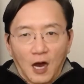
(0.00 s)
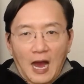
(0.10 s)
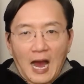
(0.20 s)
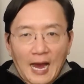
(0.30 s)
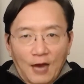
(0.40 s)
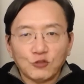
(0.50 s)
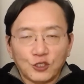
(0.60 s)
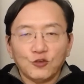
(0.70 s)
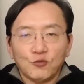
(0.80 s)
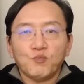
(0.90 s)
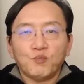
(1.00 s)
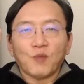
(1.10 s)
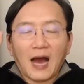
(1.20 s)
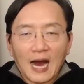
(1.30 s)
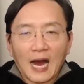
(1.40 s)
how
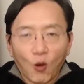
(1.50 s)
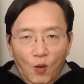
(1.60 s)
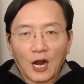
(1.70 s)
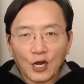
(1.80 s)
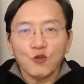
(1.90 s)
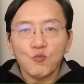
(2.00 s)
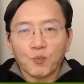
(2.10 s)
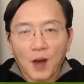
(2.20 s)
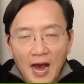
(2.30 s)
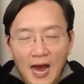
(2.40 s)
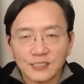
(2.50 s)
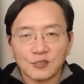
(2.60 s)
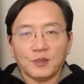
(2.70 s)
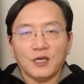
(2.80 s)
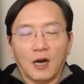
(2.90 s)
are you
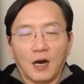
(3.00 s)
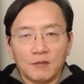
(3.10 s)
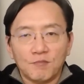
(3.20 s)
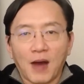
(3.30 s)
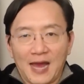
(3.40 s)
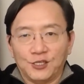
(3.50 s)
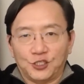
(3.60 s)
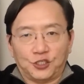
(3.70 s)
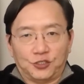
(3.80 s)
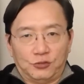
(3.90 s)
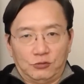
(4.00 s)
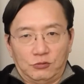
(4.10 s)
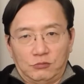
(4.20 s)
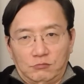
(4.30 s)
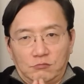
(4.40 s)
possibly unbiased?
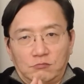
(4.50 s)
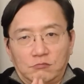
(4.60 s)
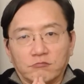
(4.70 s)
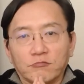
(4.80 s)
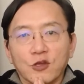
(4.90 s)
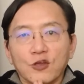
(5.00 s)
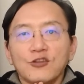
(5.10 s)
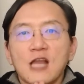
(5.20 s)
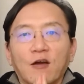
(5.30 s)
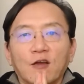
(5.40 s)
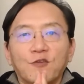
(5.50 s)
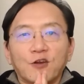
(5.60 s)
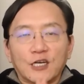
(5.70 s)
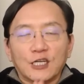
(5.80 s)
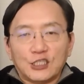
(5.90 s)
Now, if you're
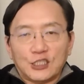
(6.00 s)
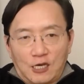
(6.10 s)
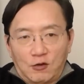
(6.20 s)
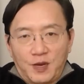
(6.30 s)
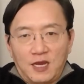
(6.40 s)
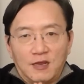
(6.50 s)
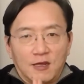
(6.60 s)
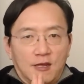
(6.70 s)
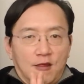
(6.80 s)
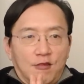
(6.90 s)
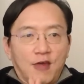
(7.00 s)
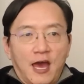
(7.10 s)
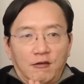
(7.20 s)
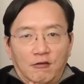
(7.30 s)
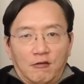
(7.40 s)
going to tell me that